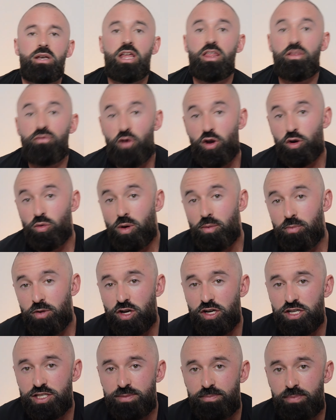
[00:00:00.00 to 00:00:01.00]
Now, the final one we're
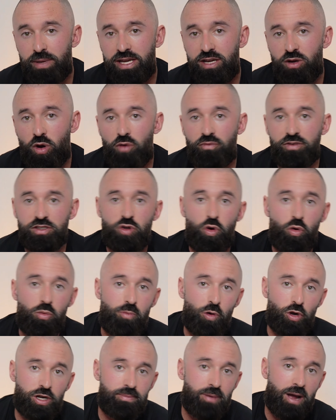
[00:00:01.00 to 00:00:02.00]
going to speak of is called
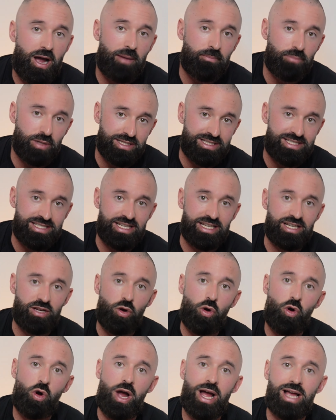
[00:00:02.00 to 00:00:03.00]
body part blitzing,
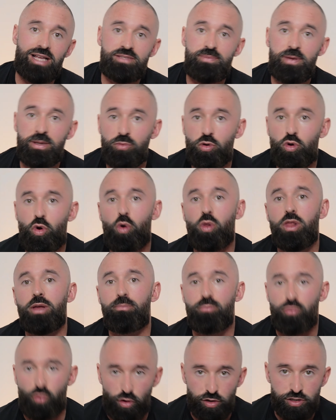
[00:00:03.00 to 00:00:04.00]
or as people call
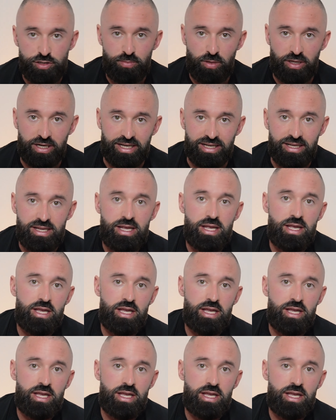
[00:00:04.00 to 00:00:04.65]
it, bro splitting.